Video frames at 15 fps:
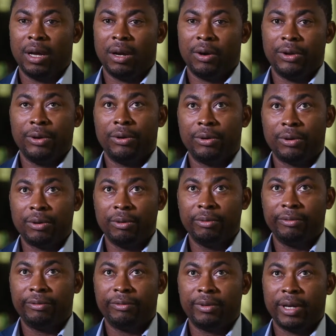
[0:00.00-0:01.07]
on your
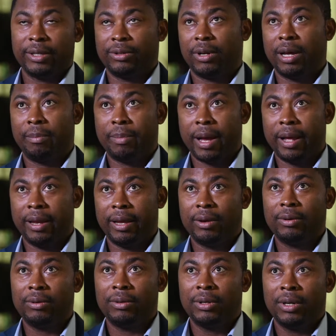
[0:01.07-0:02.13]
roof a solar
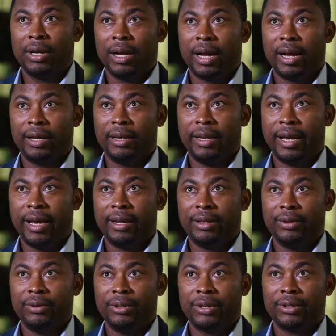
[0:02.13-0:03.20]
panel, and then
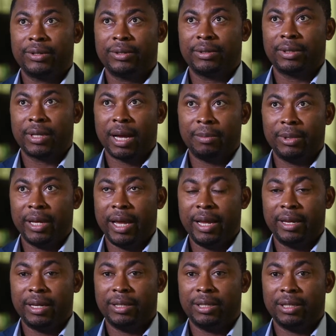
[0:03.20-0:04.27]
you just tap the
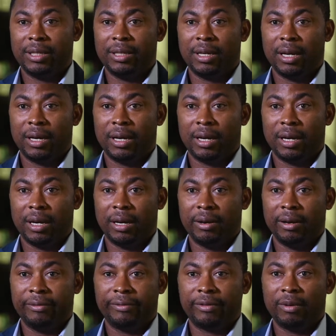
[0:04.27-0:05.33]
energy
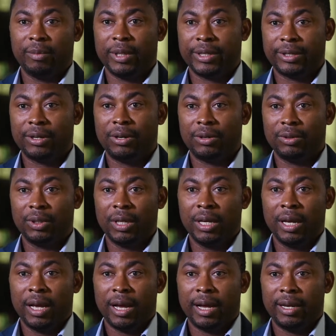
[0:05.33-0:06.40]
from the sun,
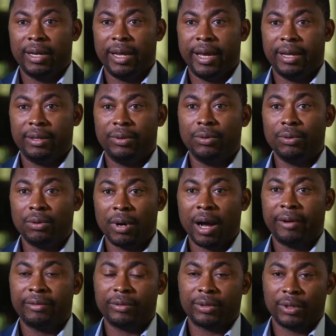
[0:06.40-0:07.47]
and then you
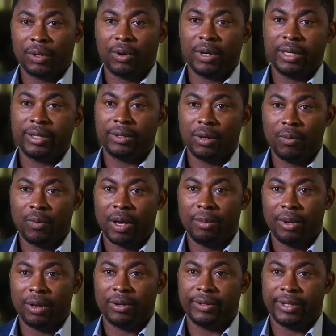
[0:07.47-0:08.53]
have to store it somewhere
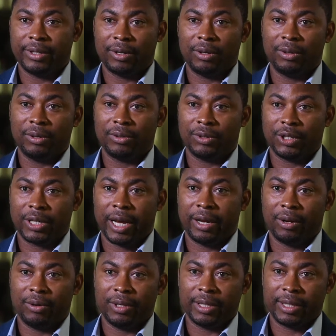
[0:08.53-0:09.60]
because the sun doesn't shine all the